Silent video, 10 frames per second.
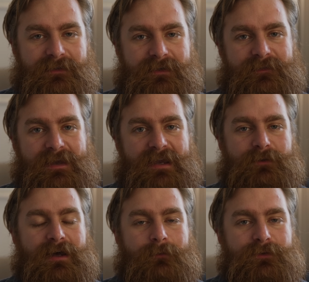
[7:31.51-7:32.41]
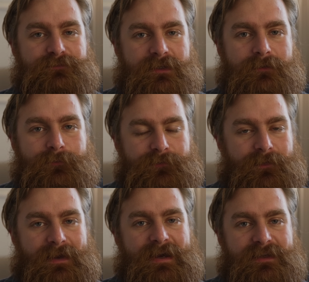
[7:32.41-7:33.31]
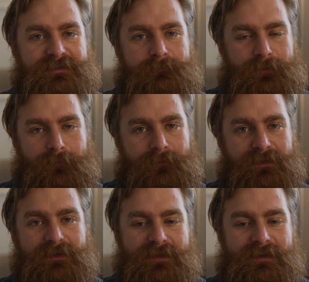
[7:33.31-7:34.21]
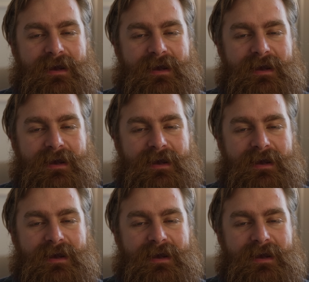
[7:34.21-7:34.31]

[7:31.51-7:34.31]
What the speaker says: and the armoured vehicles that they had air superiority